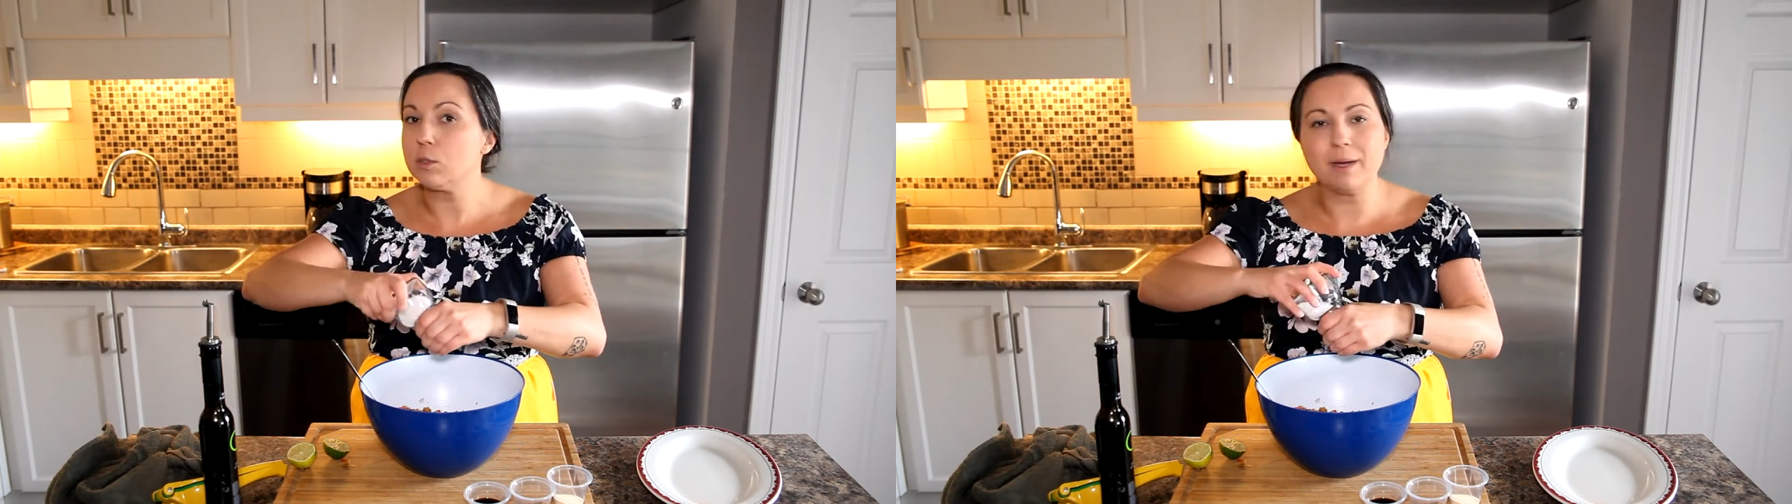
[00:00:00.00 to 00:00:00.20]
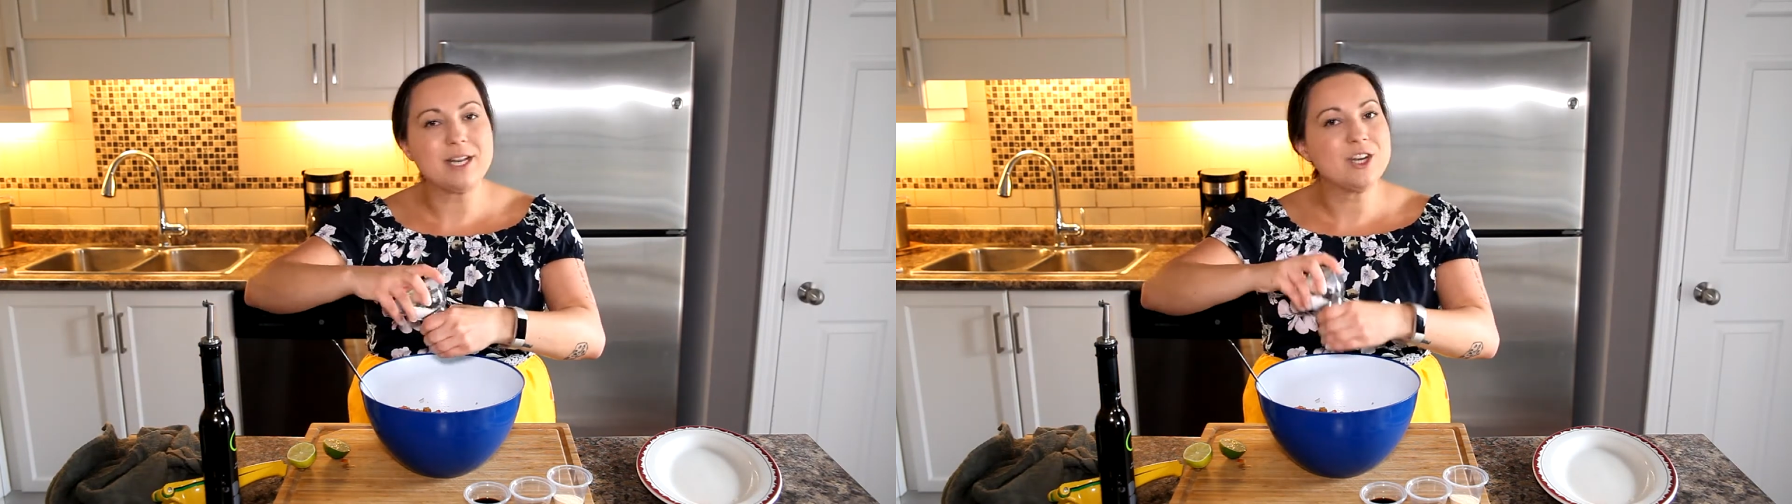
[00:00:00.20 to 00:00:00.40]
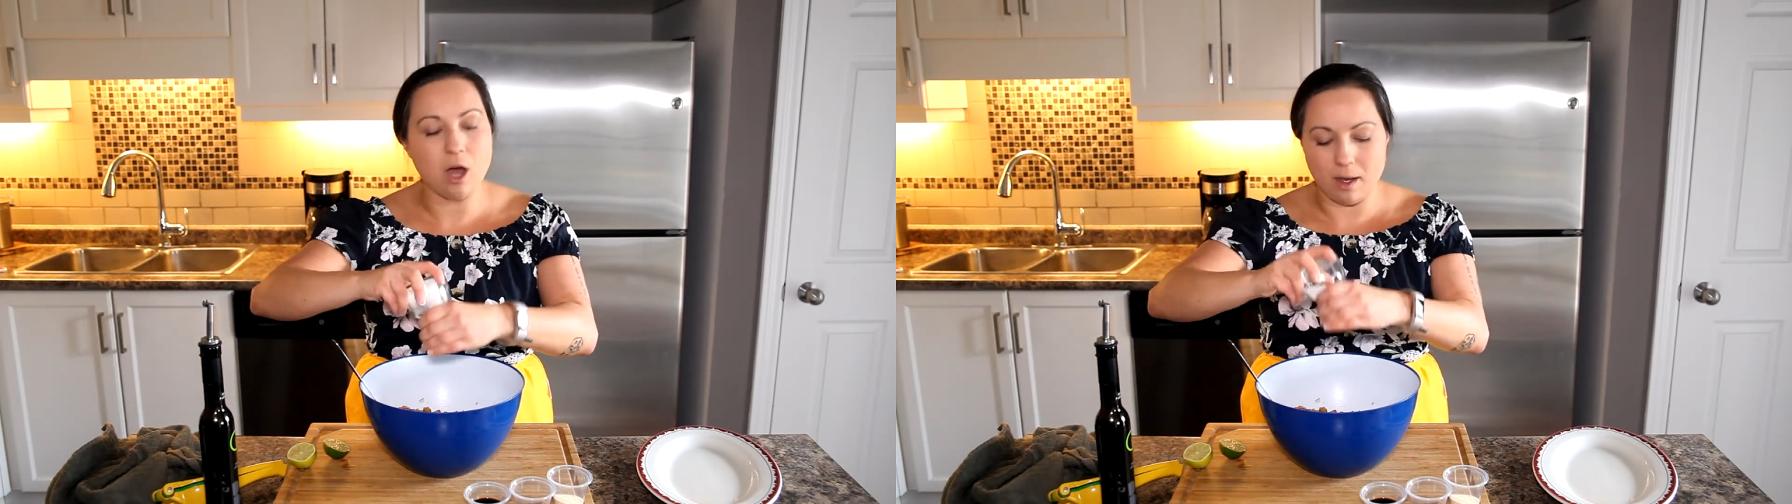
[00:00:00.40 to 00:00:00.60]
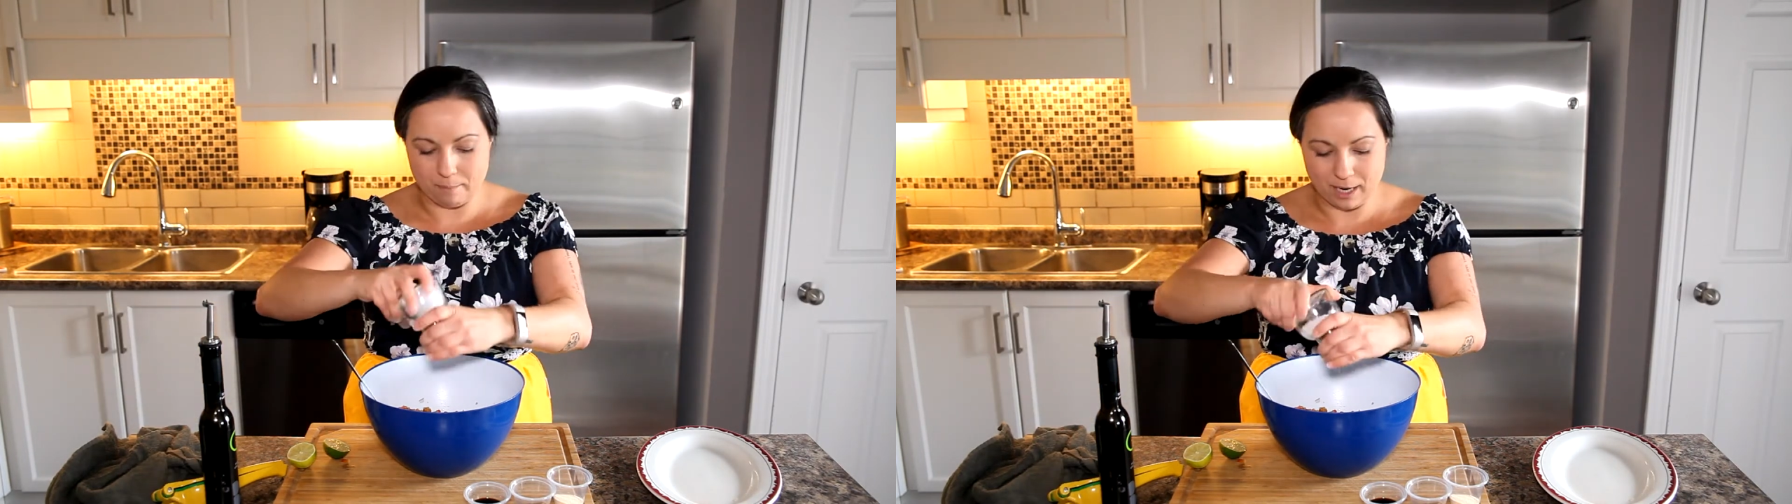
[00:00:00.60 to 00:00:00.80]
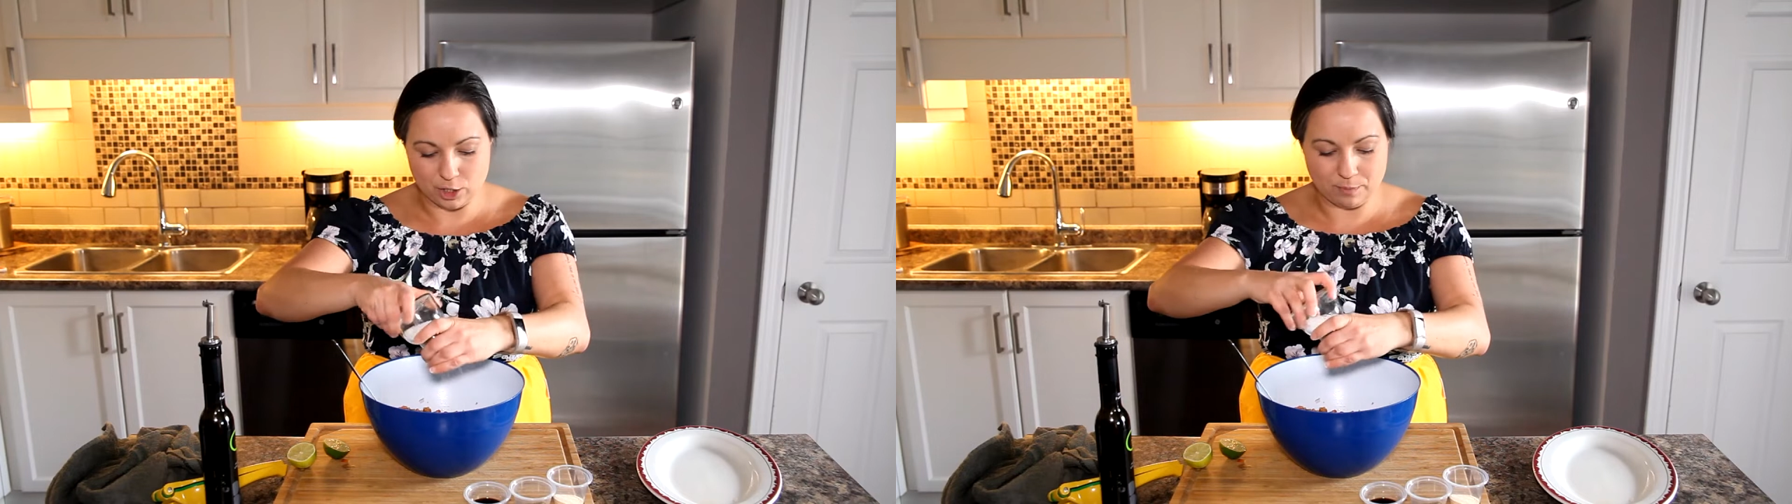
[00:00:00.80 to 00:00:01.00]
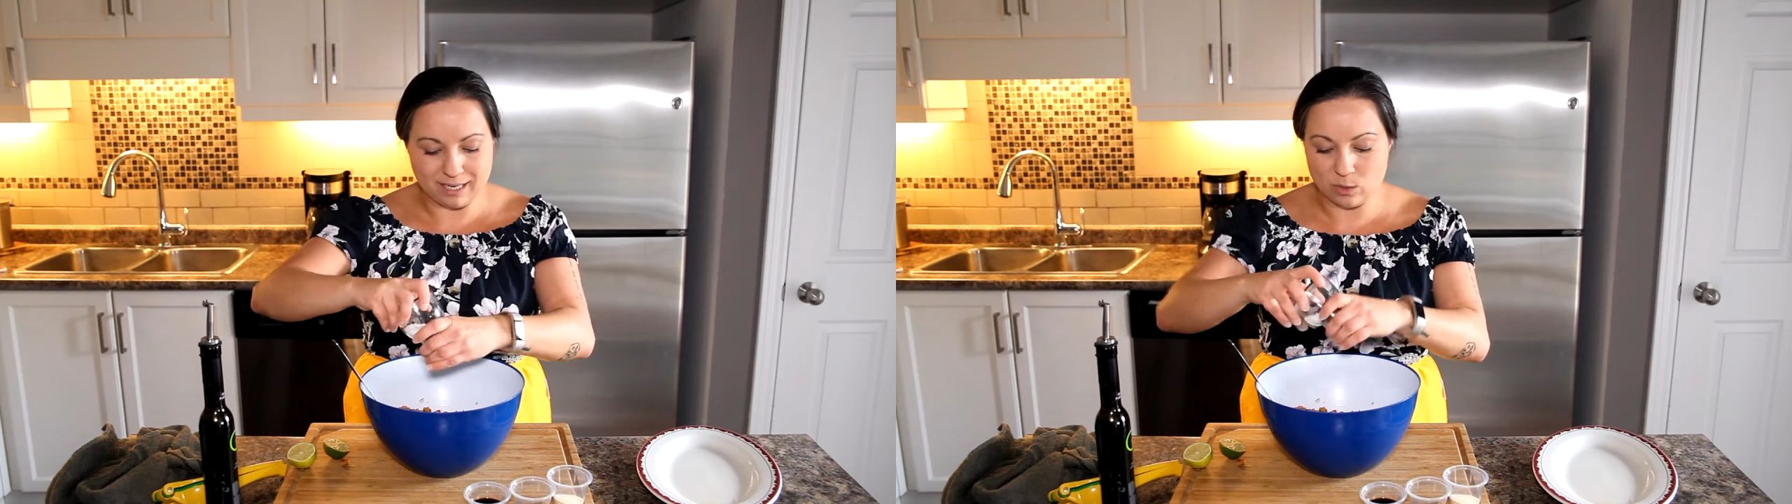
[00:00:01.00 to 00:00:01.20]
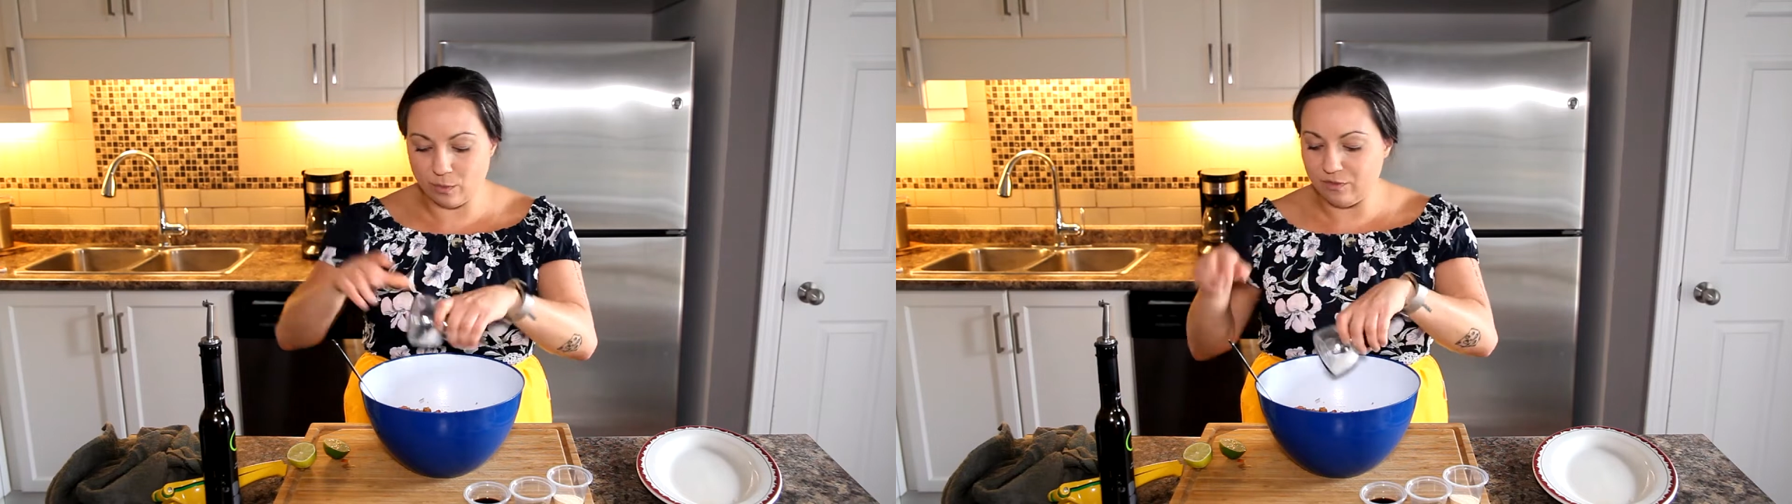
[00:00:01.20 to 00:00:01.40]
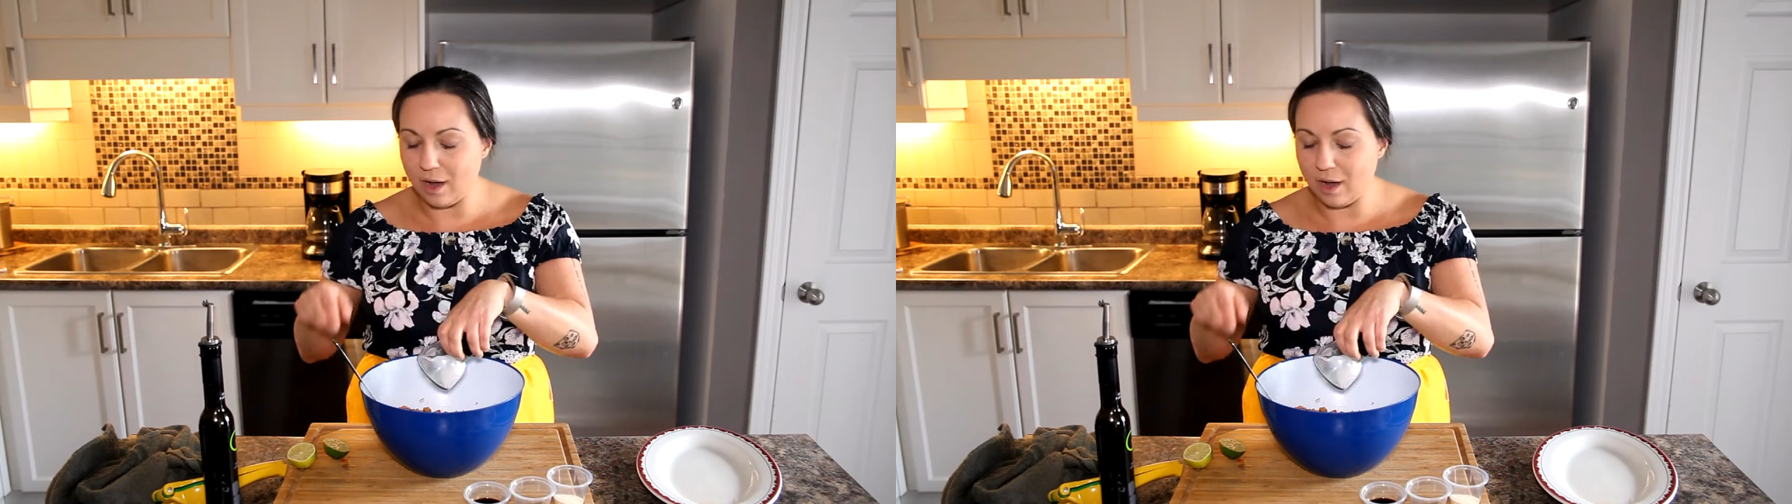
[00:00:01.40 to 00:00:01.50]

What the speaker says: but not much because we've